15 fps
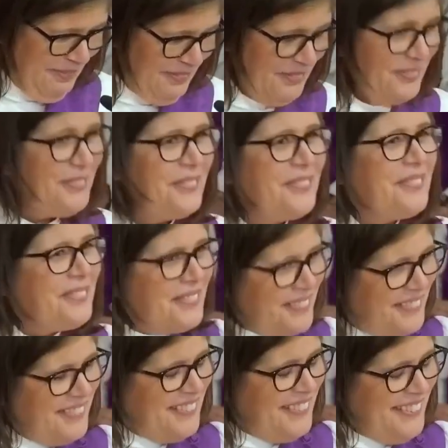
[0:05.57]

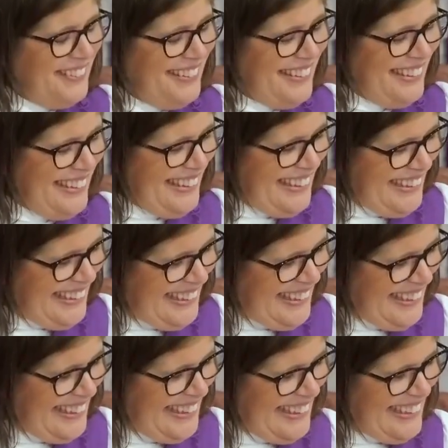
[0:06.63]

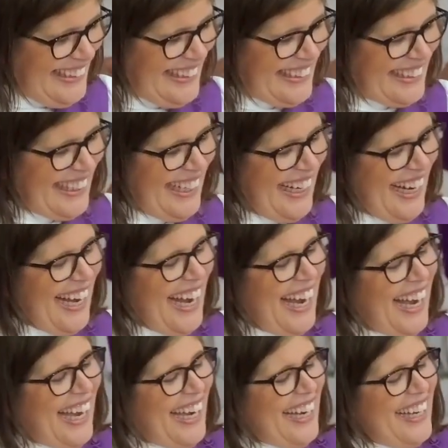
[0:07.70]

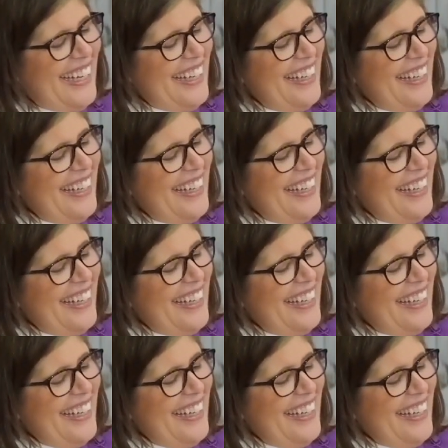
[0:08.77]
[no speech]